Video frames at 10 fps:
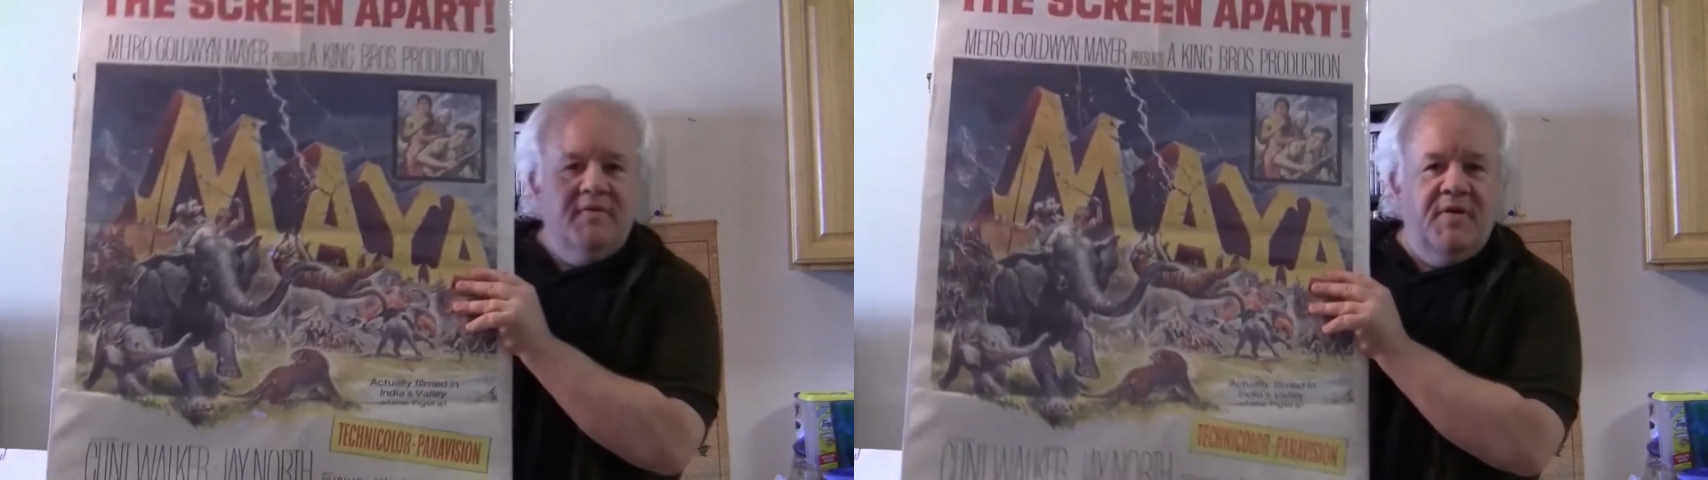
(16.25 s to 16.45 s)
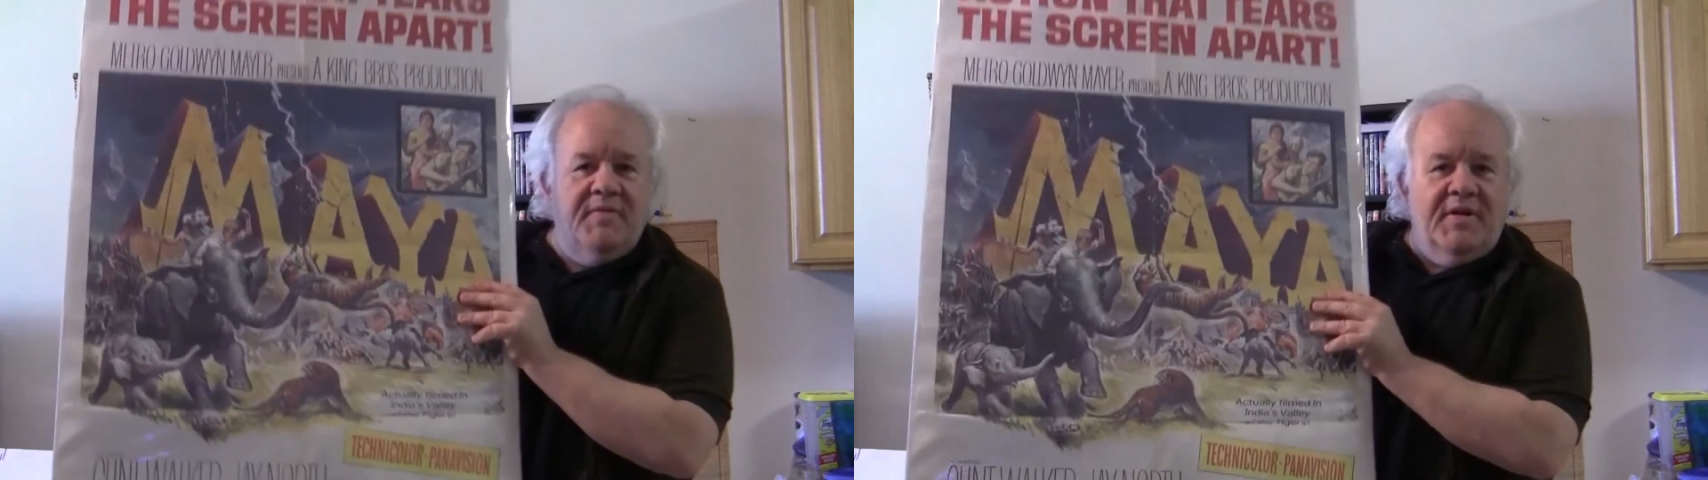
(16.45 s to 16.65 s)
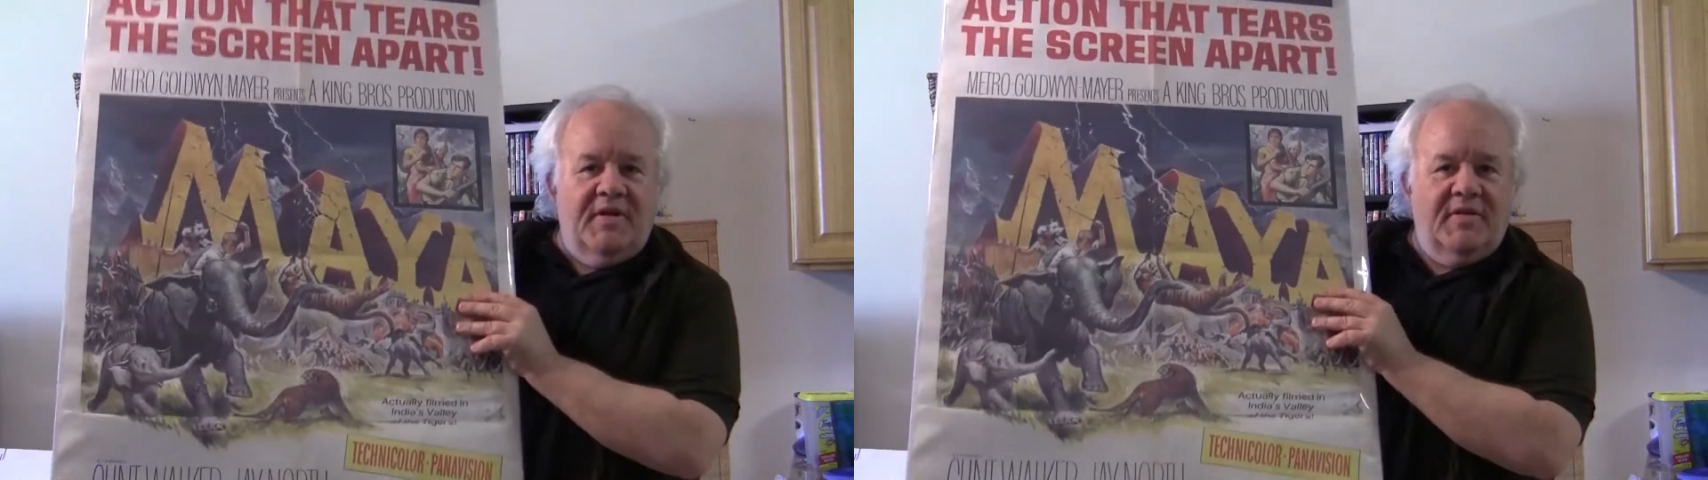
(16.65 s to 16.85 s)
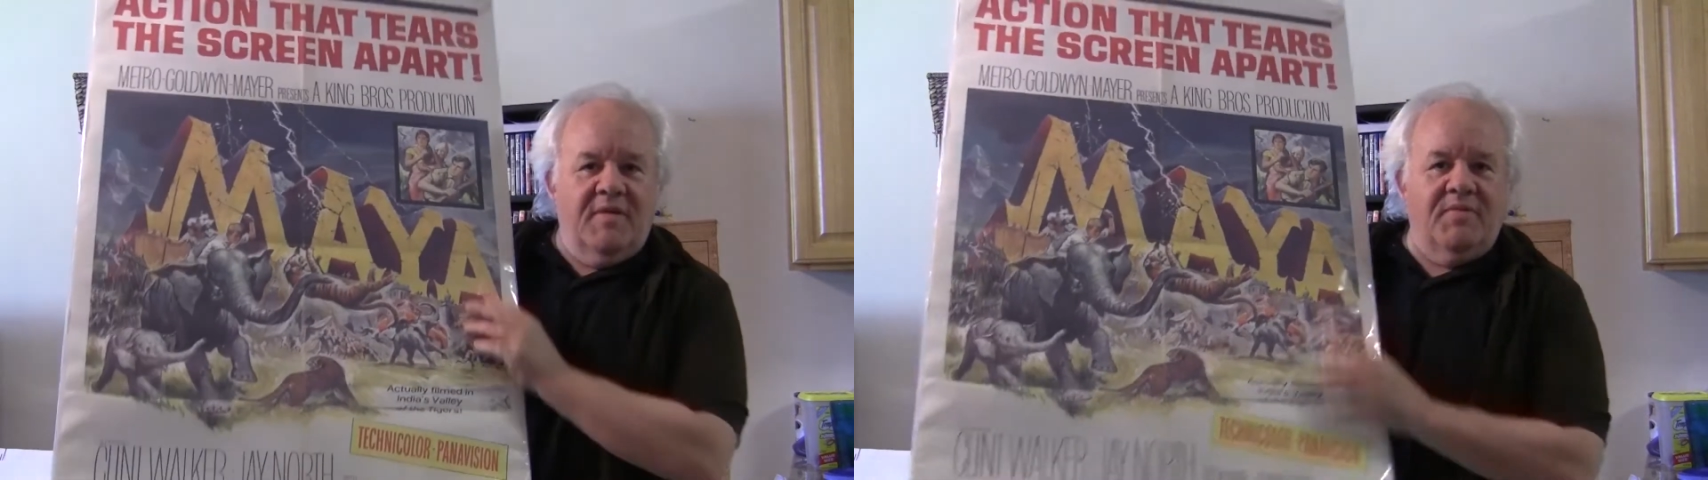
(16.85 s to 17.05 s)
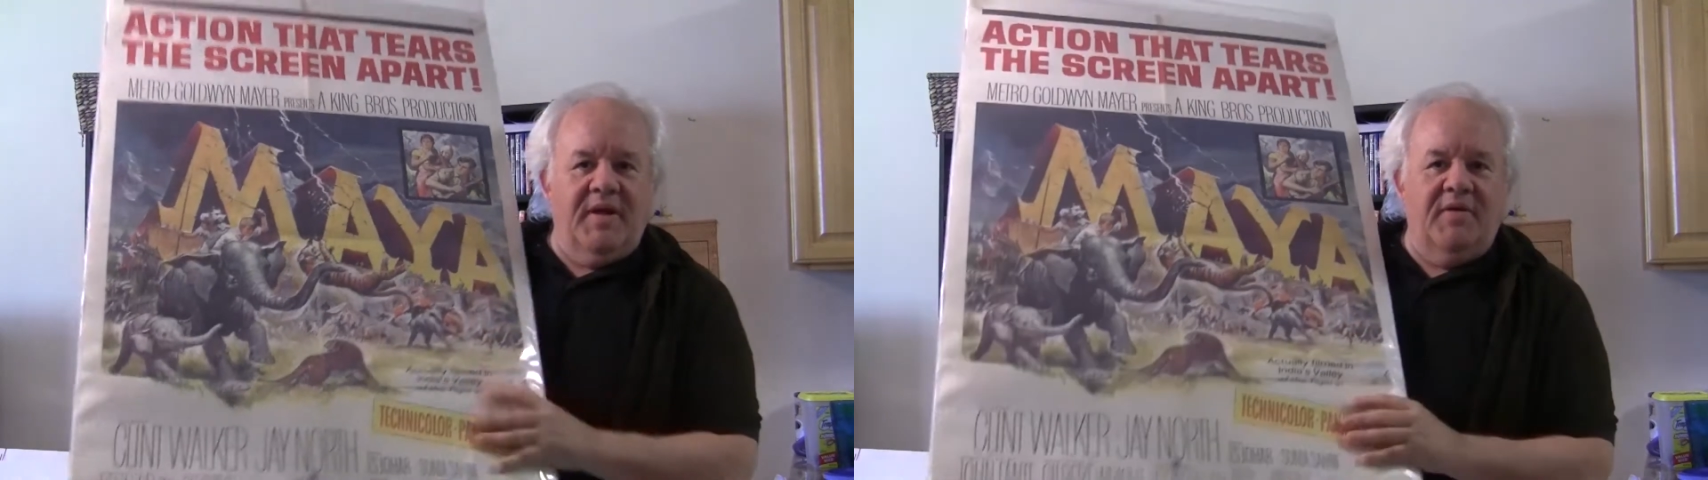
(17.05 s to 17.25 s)
film that doesn't
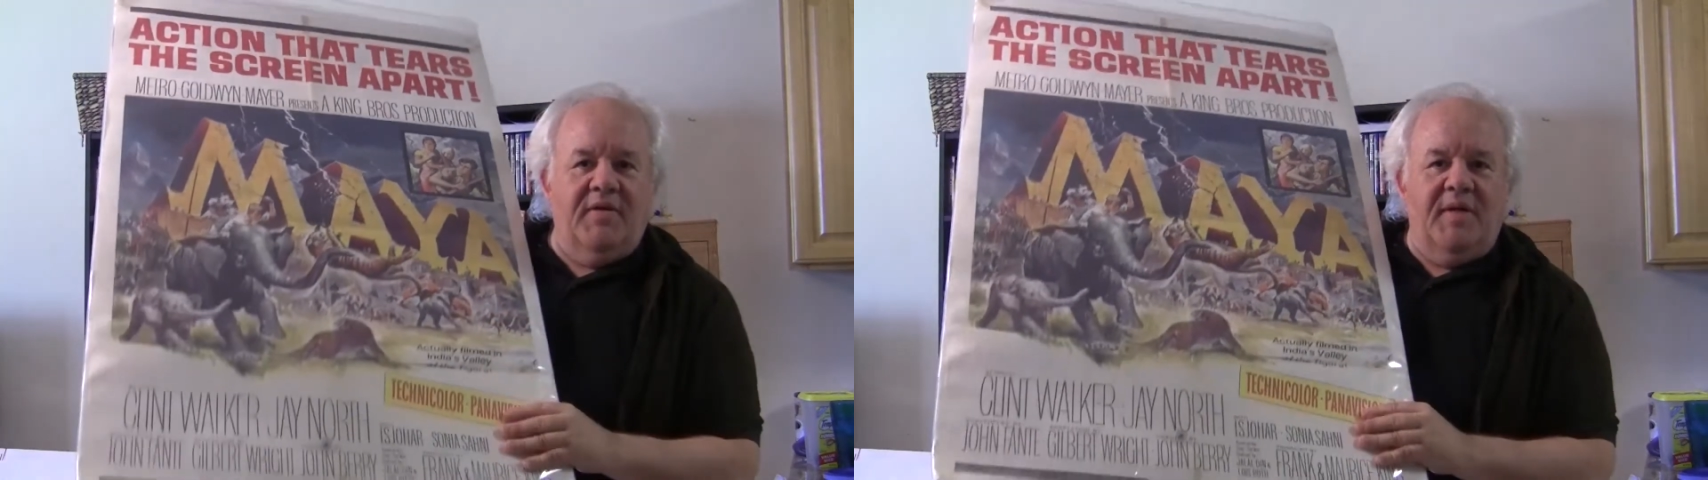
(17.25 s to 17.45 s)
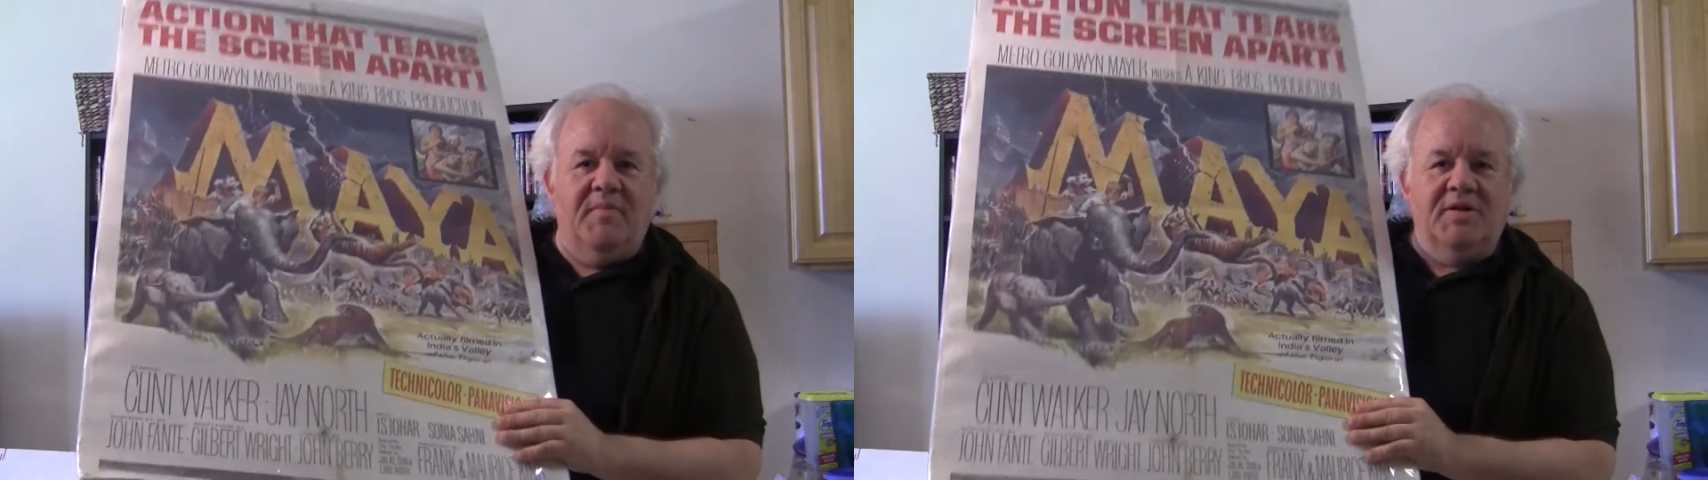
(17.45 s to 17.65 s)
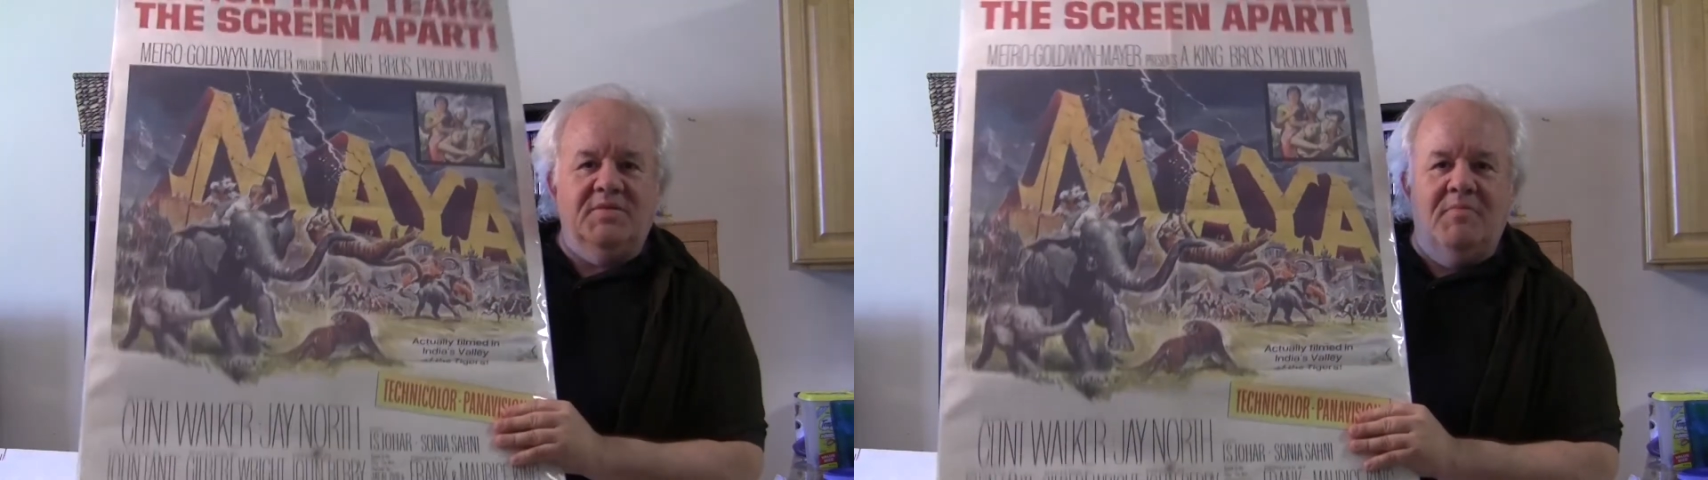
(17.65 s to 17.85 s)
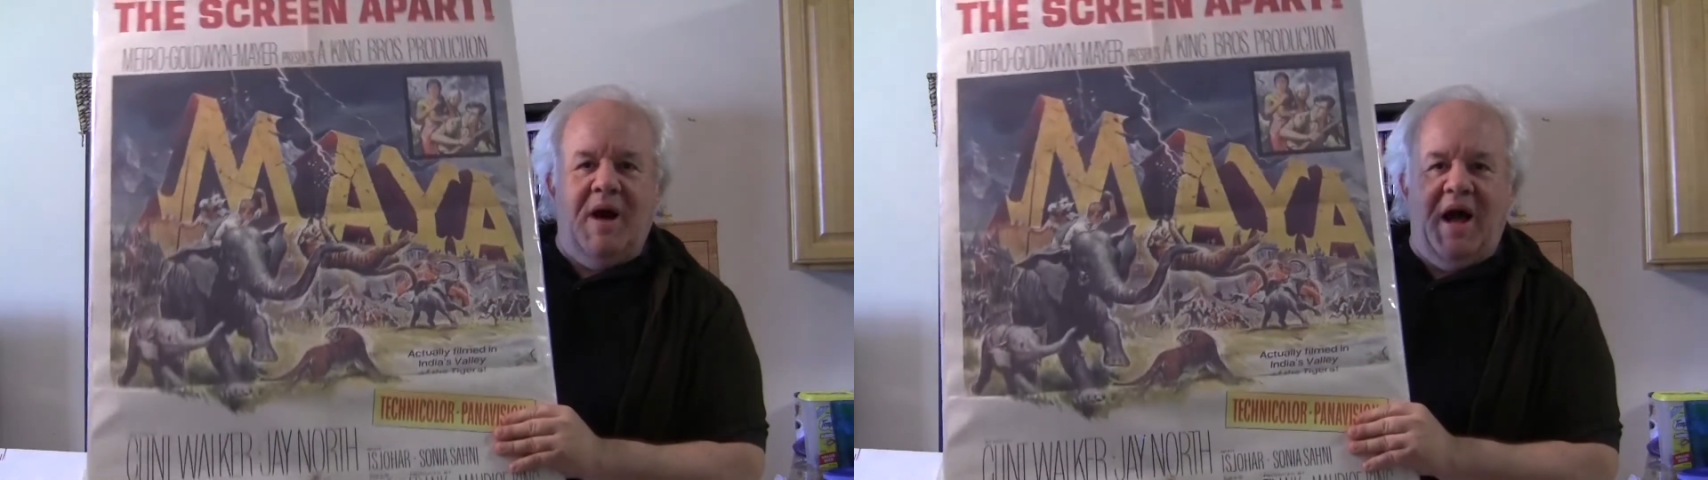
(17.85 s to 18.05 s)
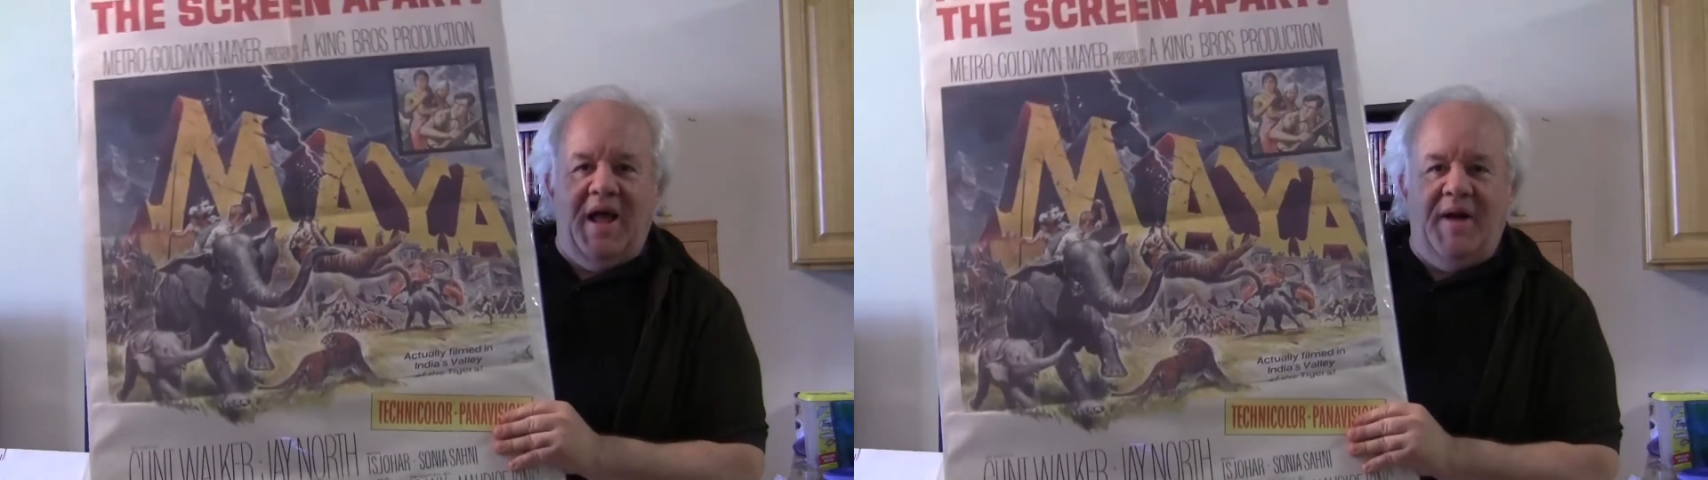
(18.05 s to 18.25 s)
get played all that much,
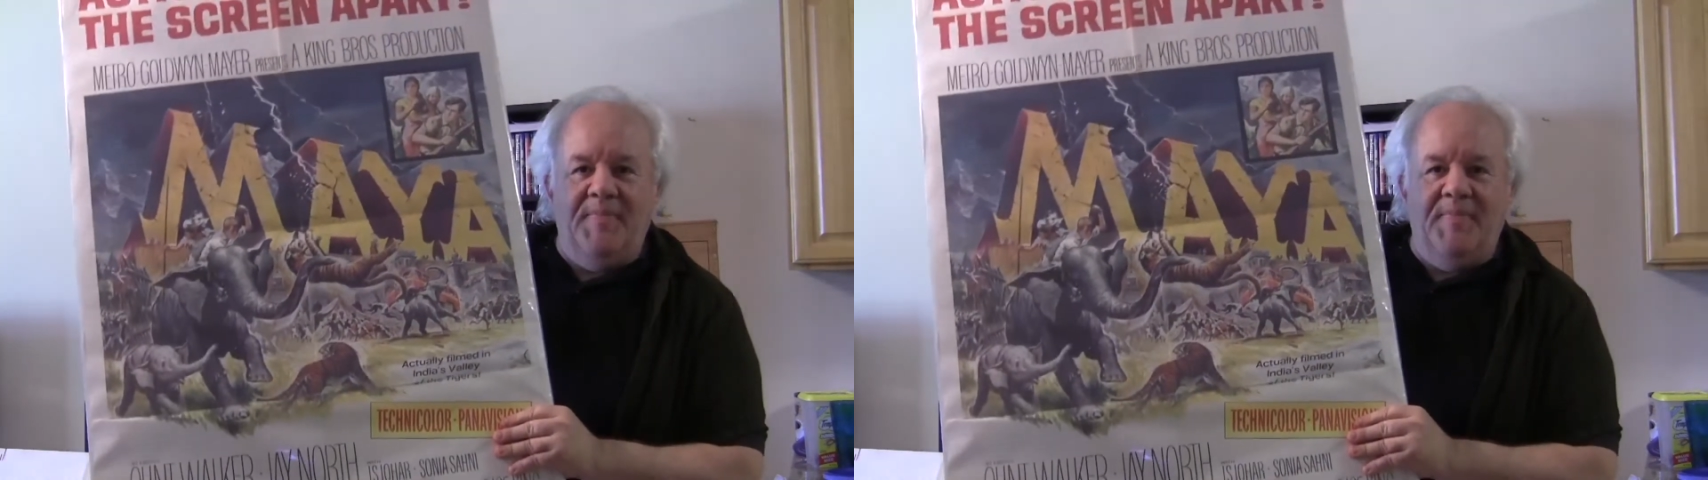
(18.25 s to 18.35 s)
Maya.